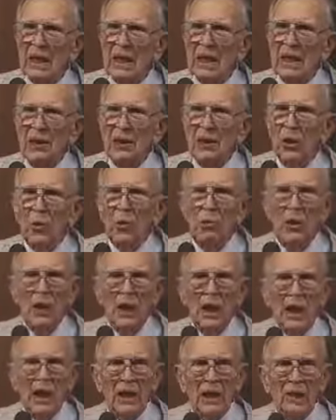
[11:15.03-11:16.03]
he told me
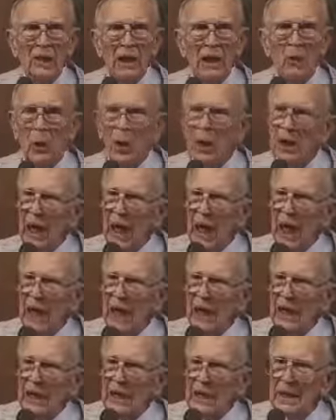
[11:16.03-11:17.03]
later there were
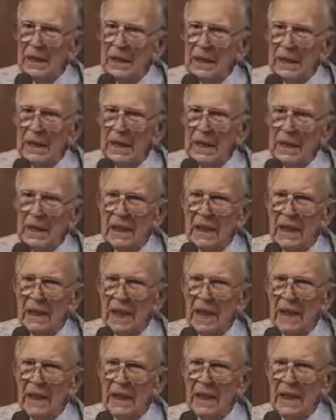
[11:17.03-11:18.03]
18
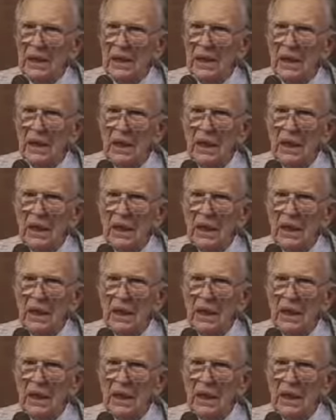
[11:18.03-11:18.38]
at the